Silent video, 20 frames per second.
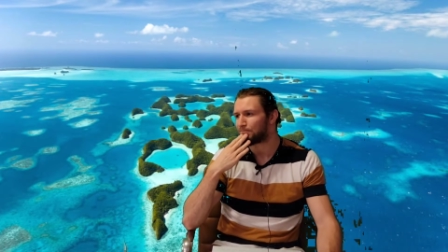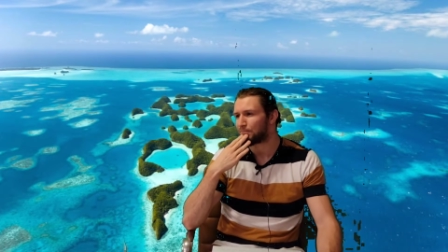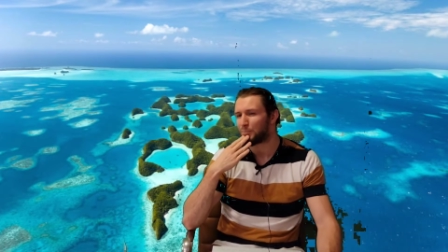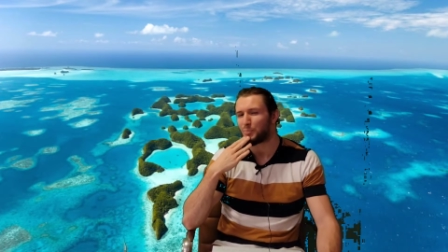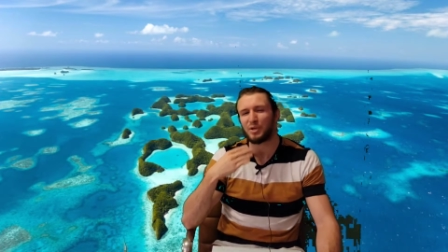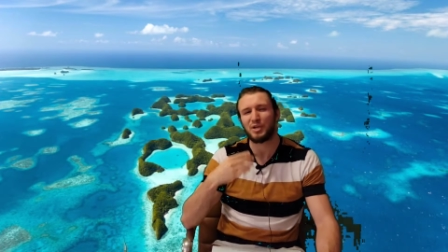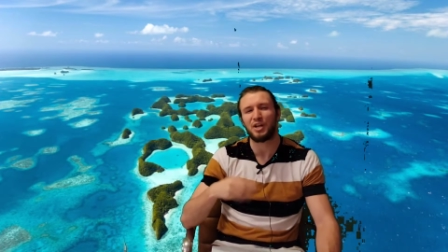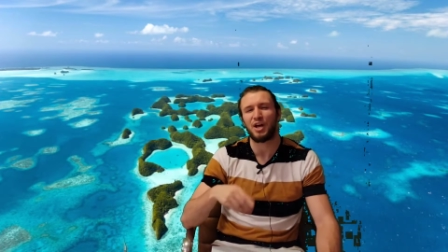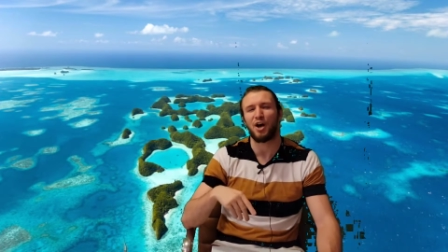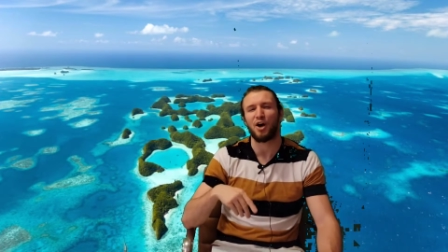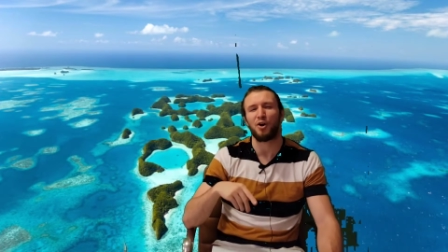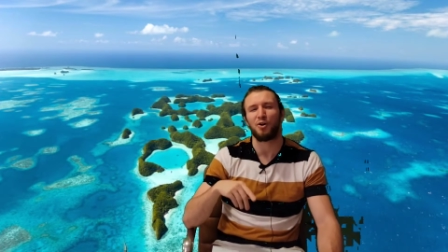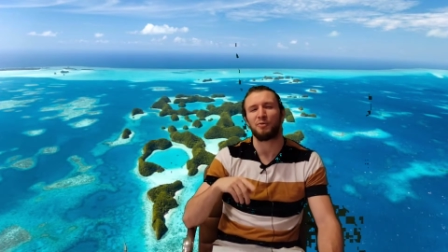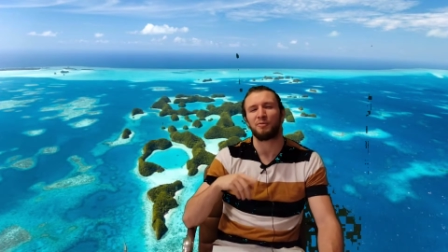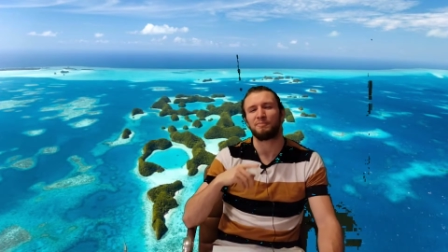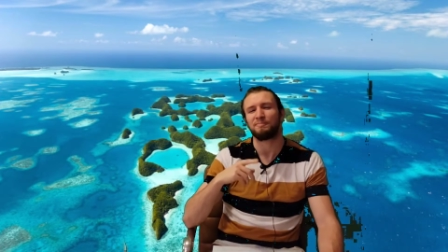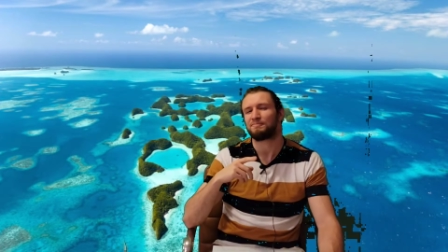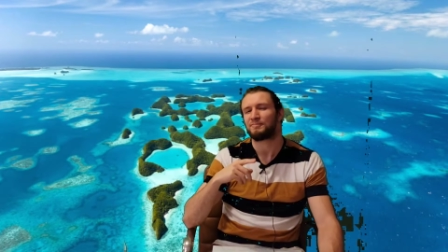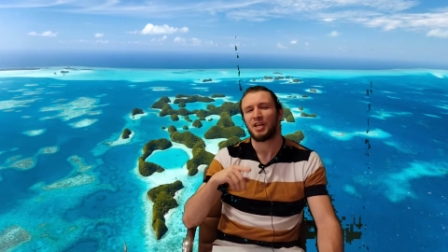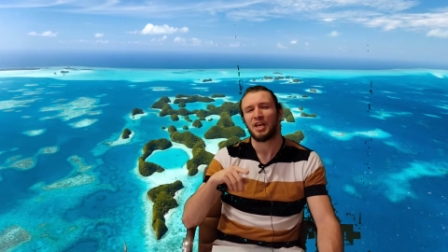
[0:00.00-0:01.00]
But
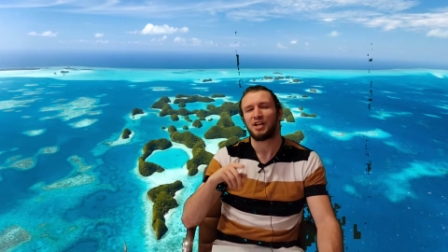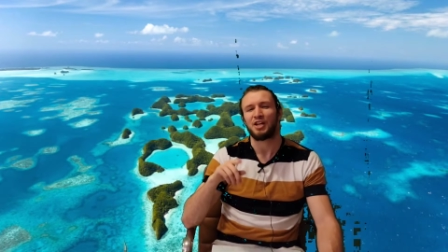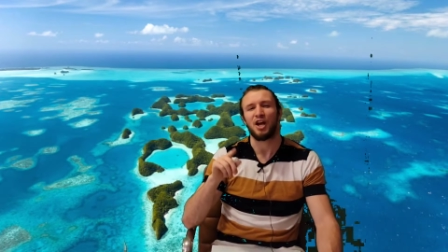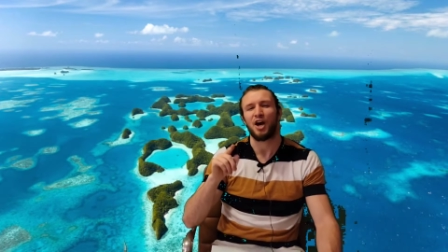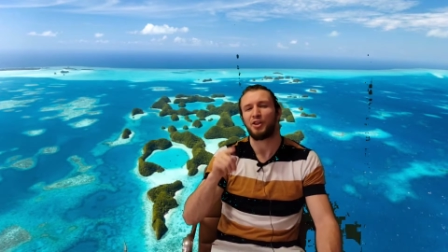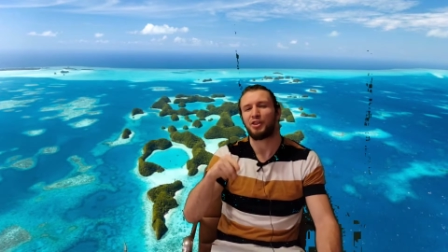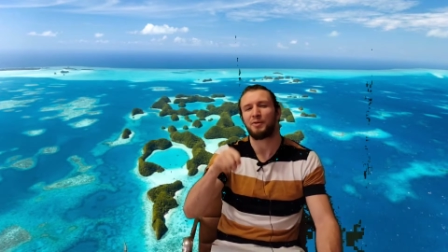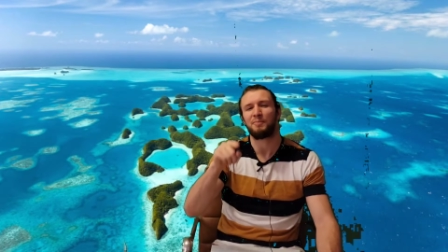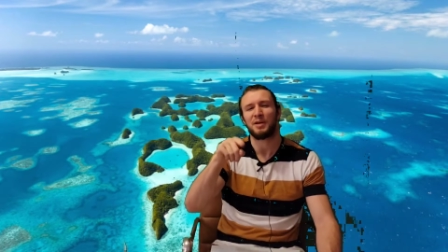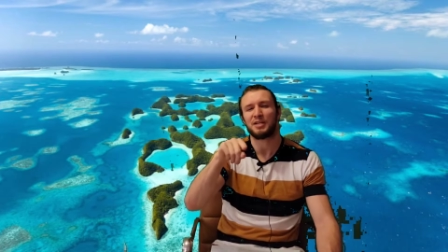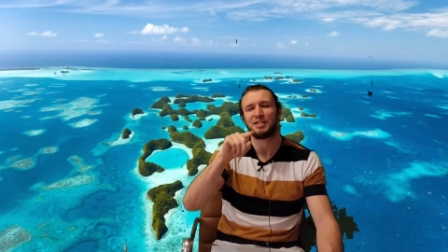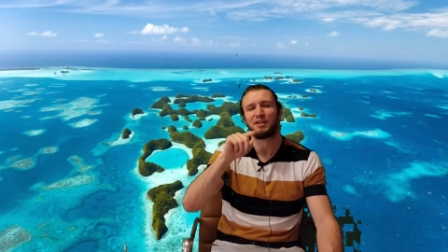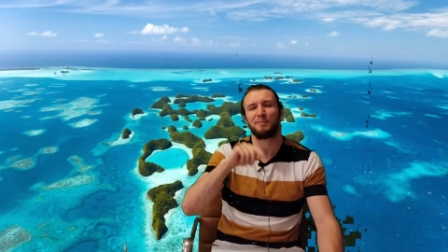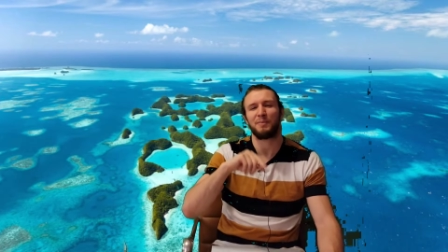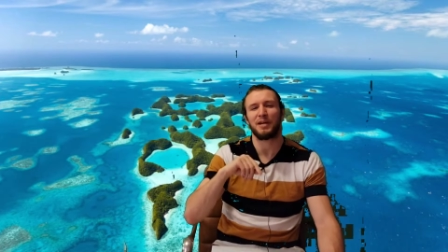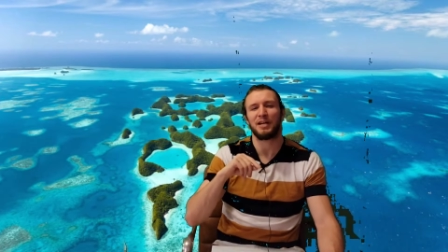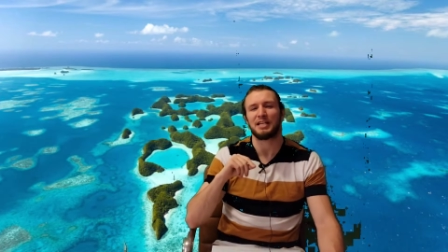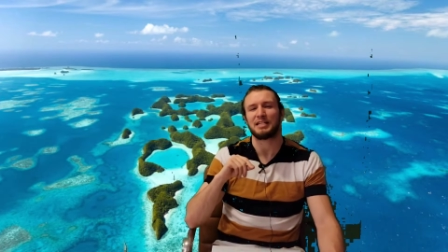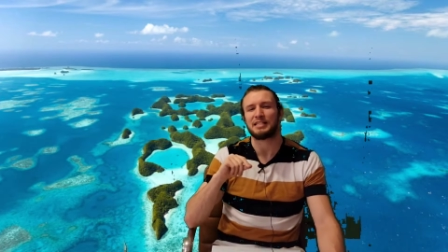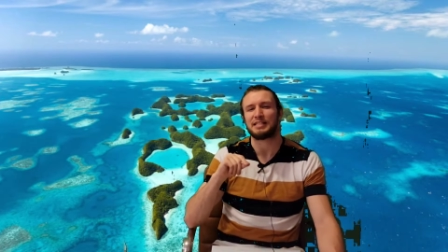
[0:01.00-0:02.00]
no, there must have
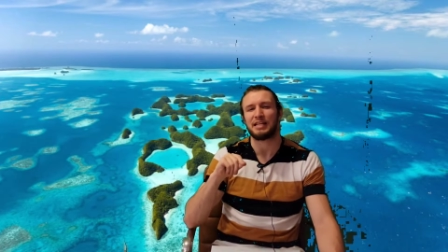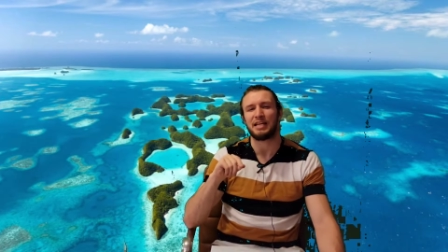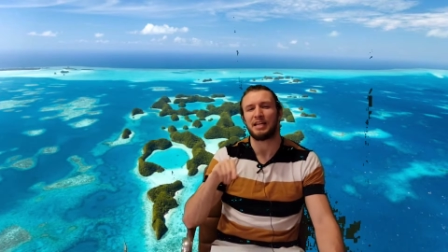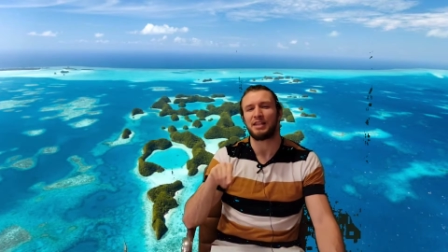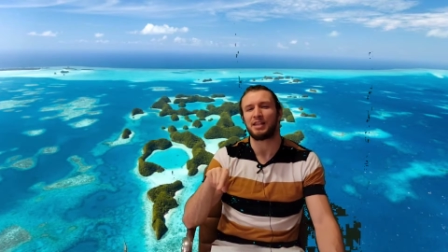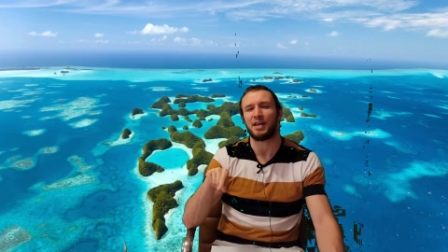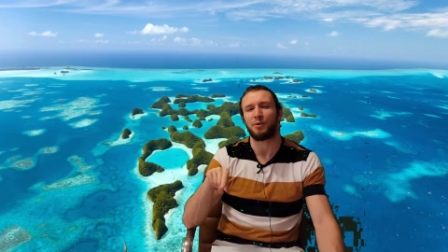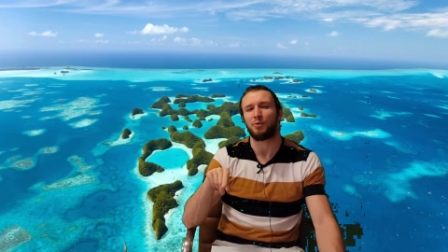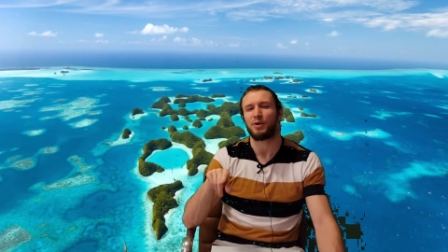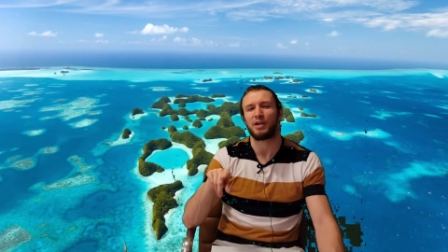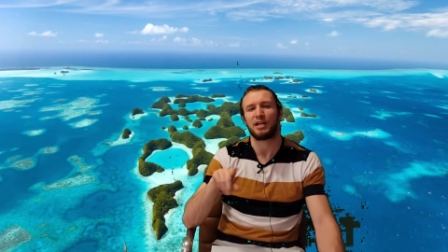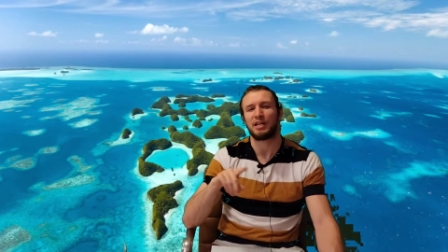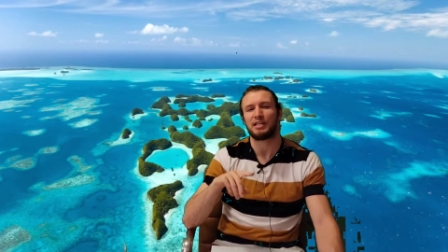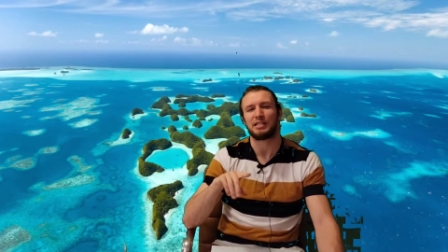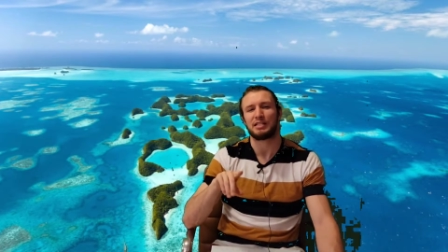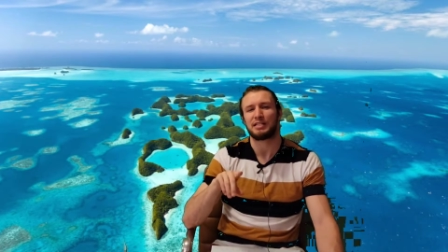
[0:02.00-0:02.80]
been a scene that we didn't